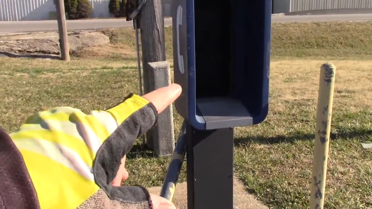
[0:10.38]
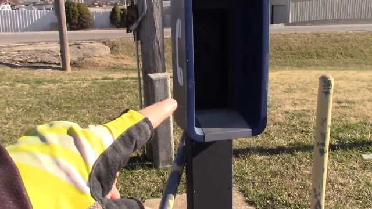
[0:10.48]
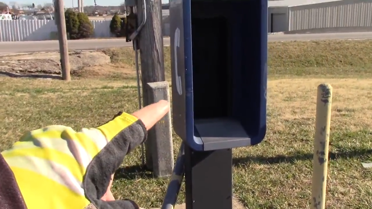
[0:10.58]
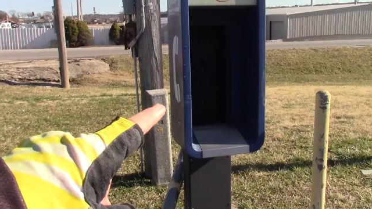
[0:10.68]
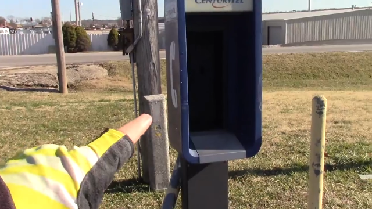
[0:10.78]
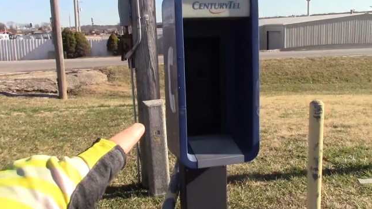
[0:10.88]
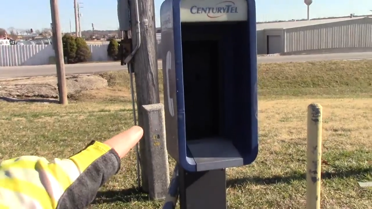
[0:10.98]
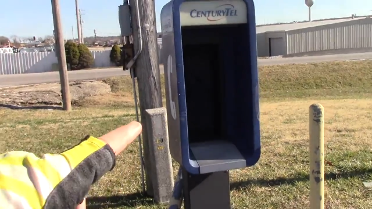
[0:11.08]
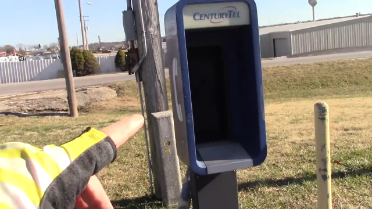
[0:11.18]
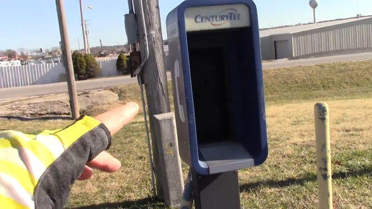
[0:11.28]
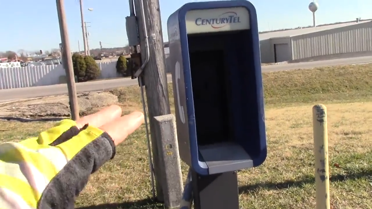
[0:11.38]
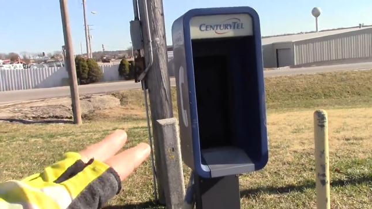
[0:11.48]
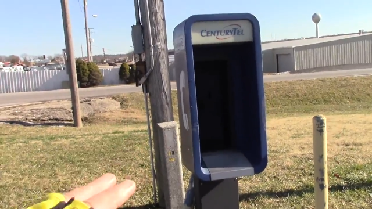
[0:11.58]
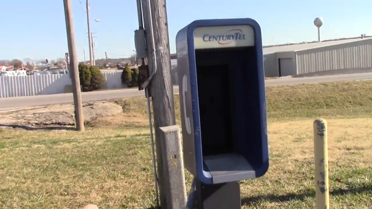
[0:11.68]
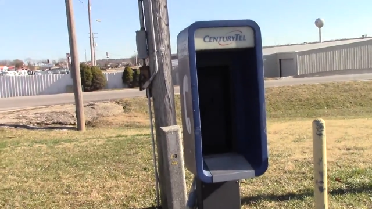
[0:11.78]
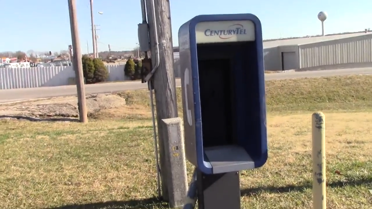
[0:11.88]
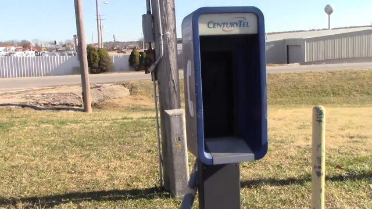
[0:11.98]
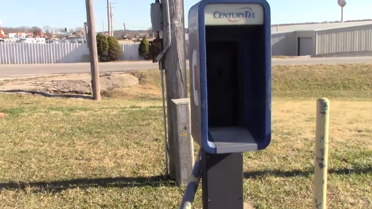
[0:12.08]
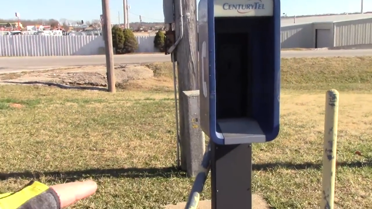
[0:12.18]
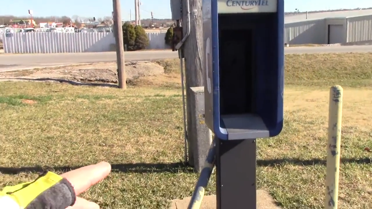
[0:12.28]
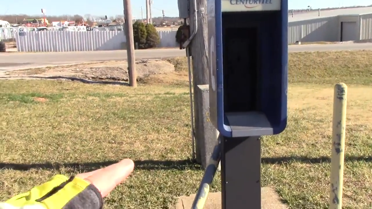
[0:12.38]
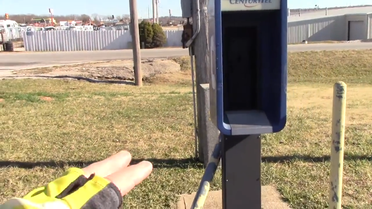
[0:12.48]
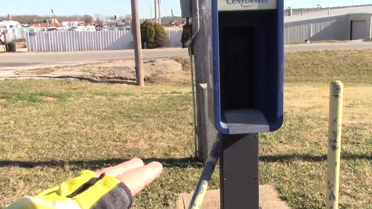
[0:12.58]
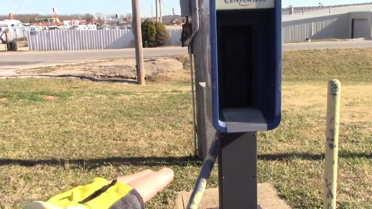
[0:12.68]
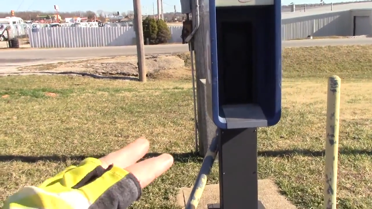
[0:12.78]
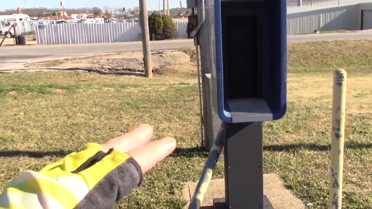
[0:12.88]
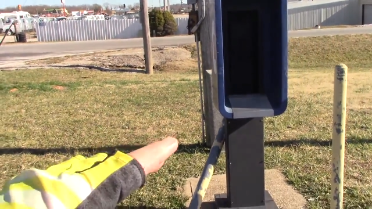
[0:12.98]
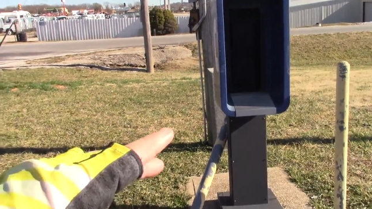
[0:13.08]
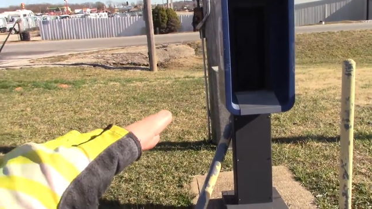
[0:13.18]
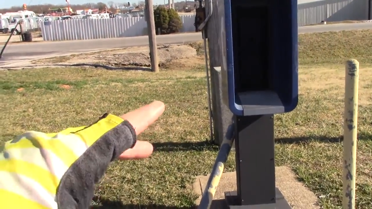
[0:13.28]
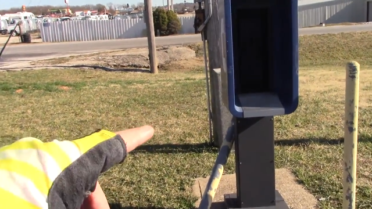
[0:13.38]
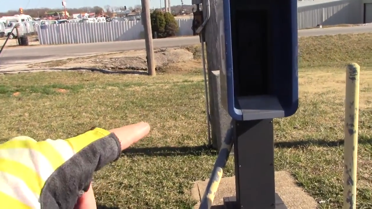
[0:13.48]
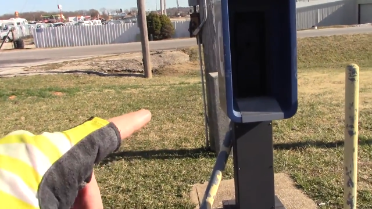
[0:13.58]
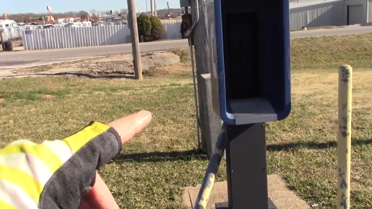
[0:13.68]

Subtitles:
[unreadable: no face in view]